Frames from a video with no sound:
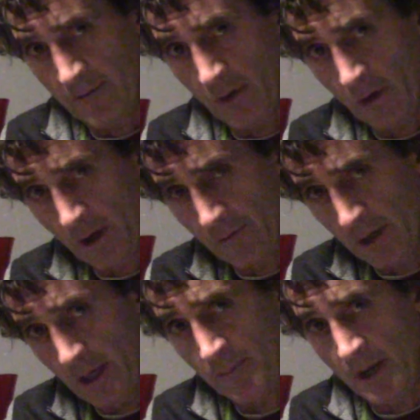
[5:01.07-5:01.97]
a lot of
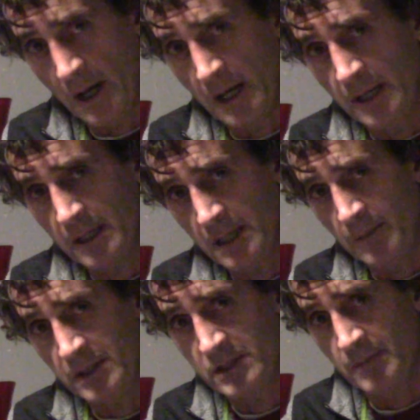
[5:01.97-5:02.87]
alumni
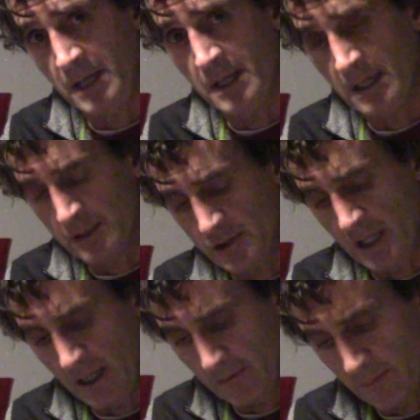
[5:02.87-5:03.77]
coming to me and
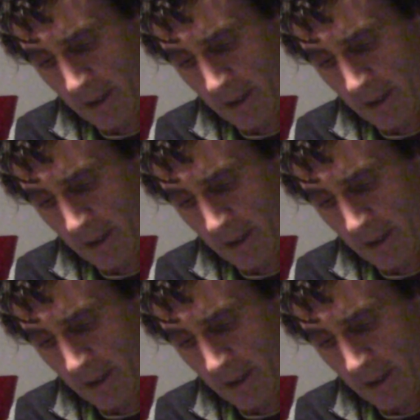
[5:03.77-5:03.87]
saying,